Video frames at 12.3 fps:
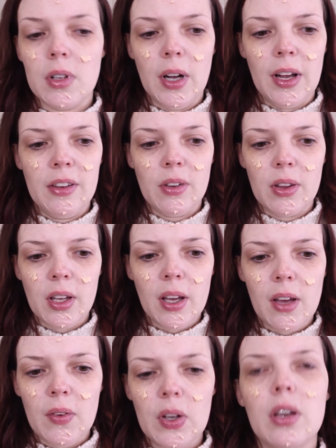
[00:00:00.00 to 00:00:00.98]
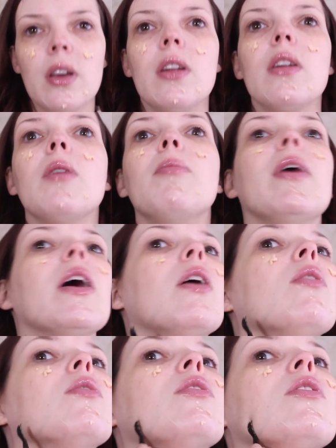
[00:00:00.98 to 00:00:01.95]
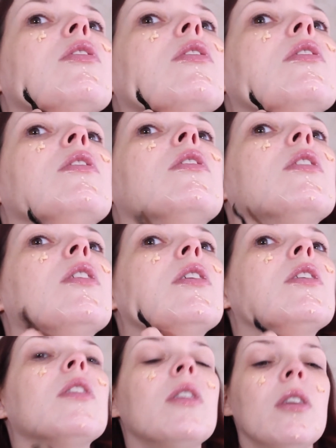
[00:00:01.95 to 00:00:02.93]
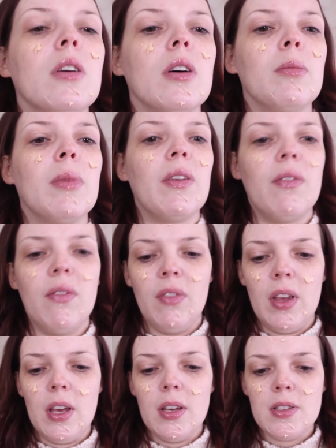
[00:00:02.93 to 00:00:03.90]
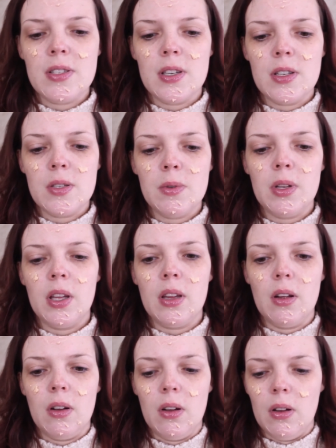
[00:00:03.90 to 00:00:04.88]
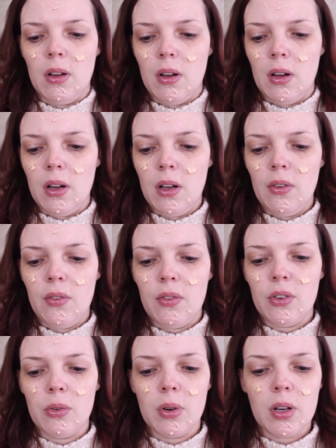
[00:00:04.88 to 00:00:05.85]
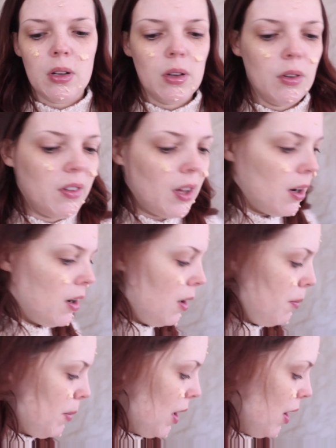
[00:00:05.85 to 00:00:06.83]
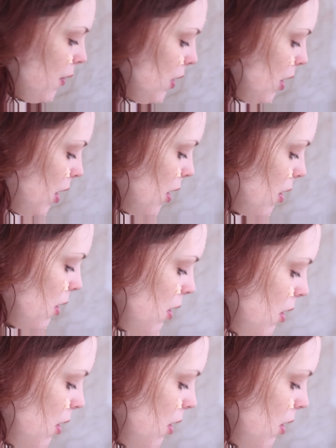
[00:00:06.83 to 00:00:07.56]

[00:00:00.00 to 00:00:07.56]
All right, so I think I have a good amount on my face. I just want to get that all off. So we're gonna close that up, and I haven't like